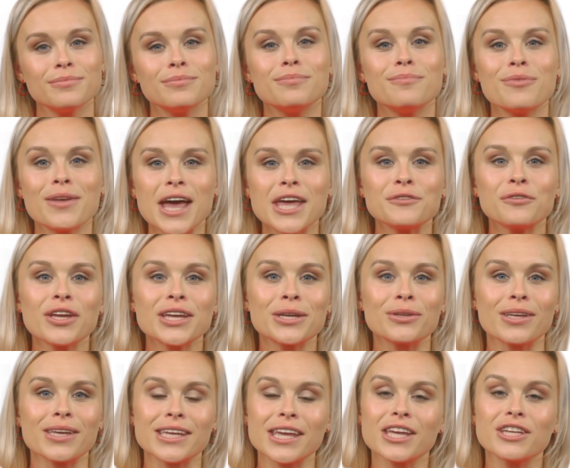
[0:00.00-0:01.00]
My
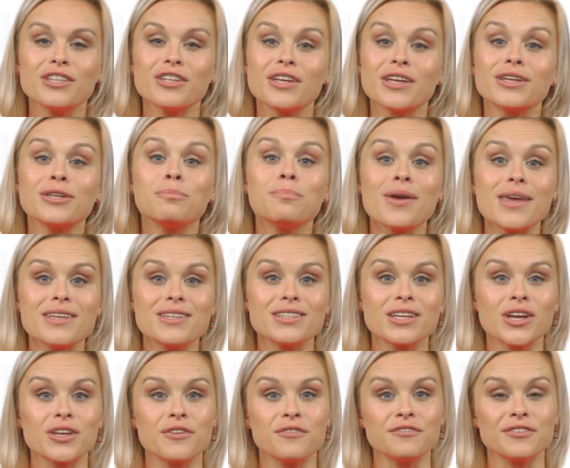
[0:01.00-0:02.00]
recommendation is
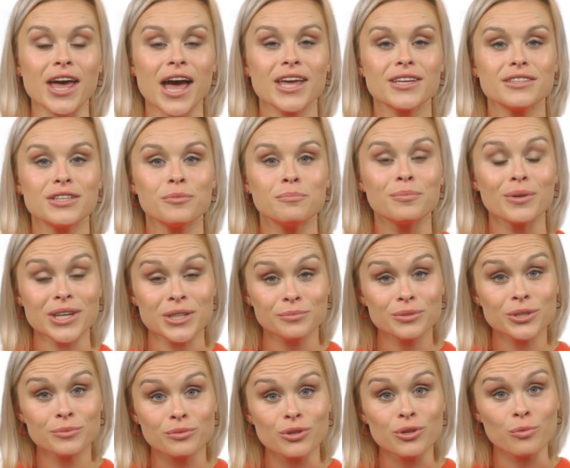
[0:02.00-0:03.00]
based on the fact that
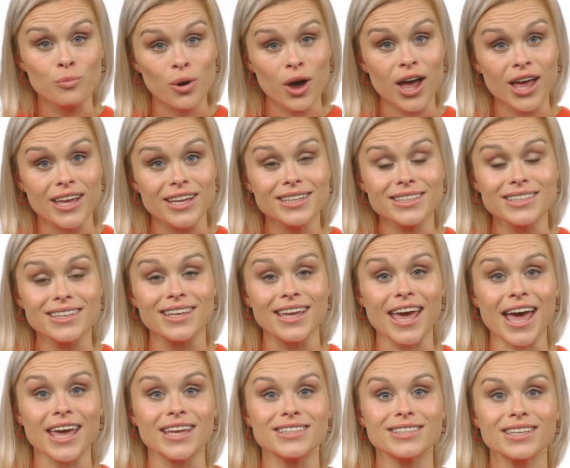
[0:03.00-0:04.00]
BBBY is an
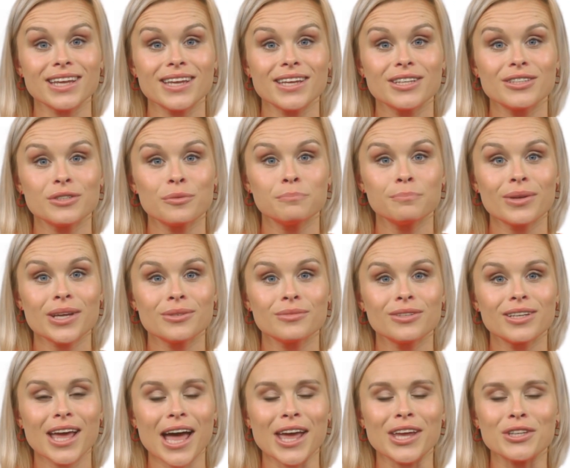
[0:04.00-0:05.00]
asset in the meme
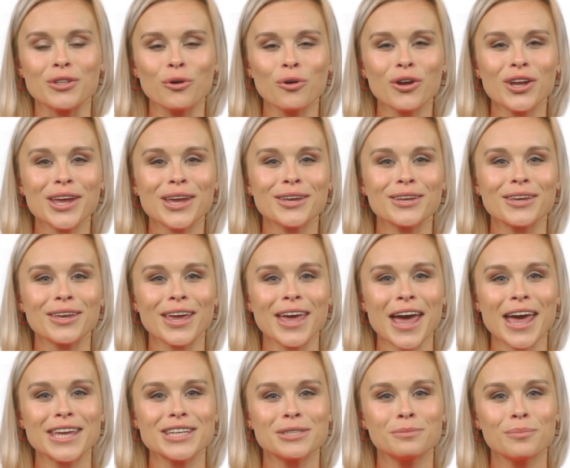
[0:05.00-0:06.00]
category.
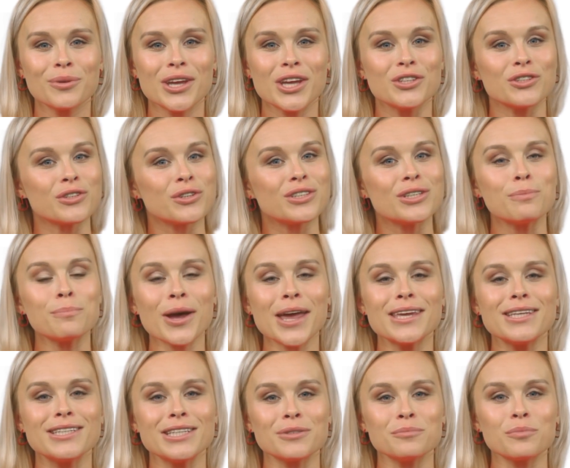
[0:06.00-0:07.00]
Exponential
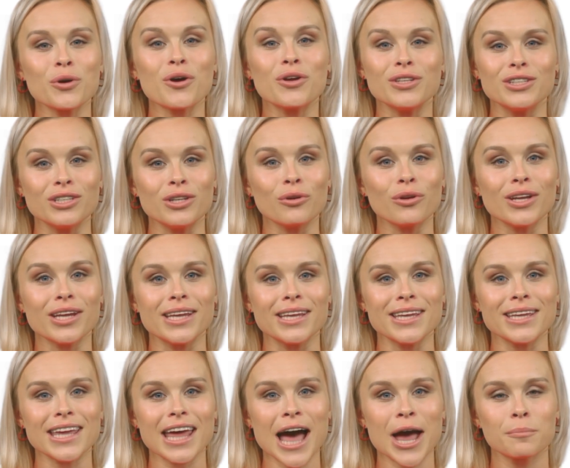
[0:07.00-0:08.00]
spikes in volatility
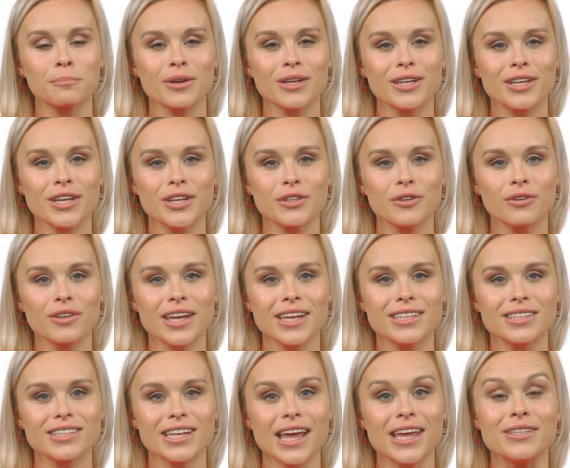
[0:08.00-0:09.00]
can happen here
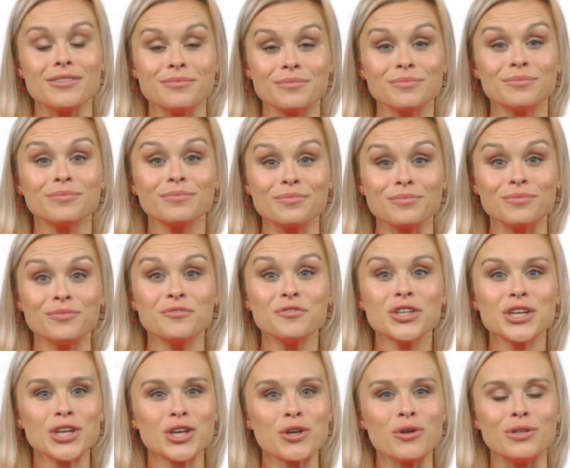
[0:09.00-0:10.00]
and then.
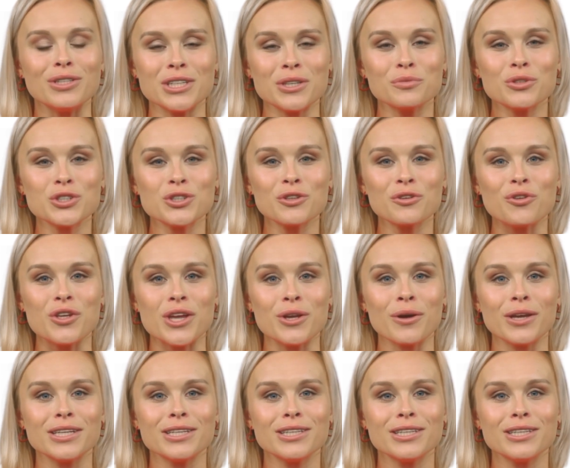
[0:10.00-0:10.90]
The use of a trailing